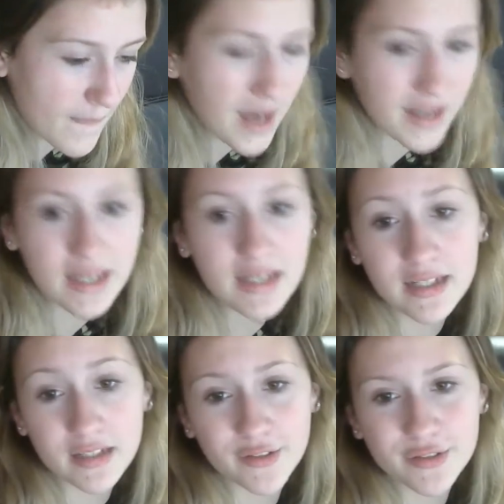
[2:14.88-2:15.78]
I can't
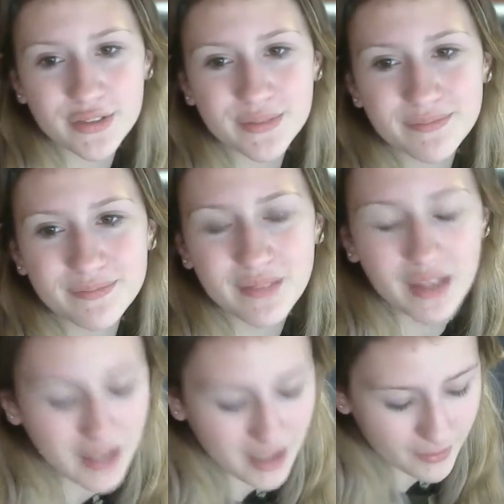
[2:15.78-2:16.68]
English.
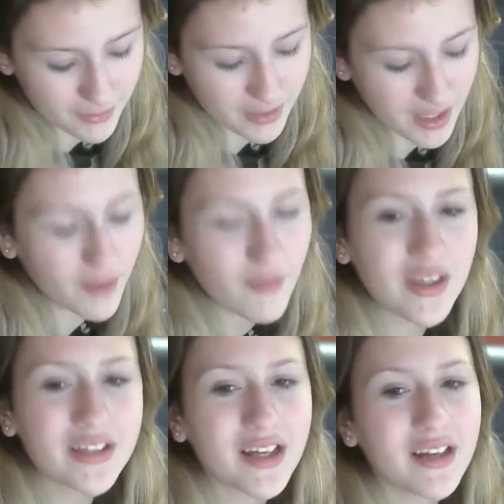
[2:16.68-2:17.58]
I don't
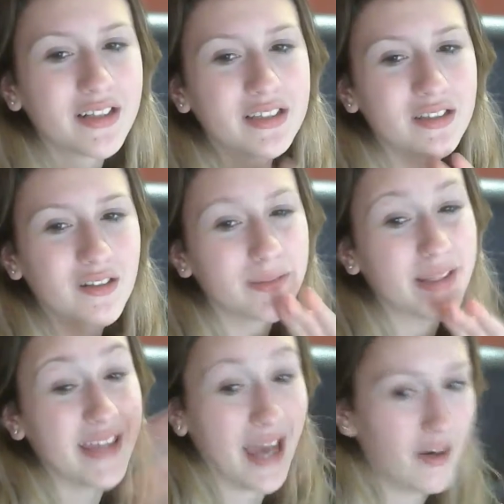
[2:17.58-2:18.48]
think that it's gonna be
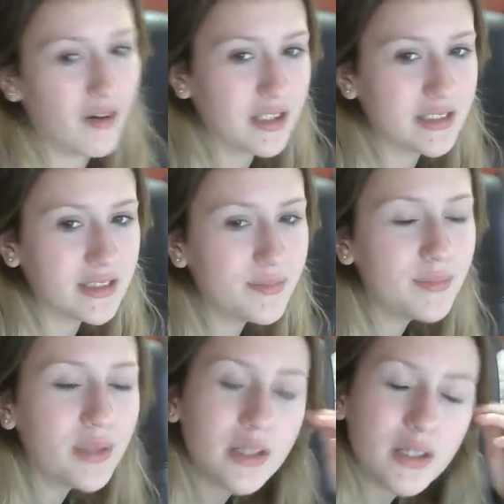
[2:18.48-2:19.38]
that awesome.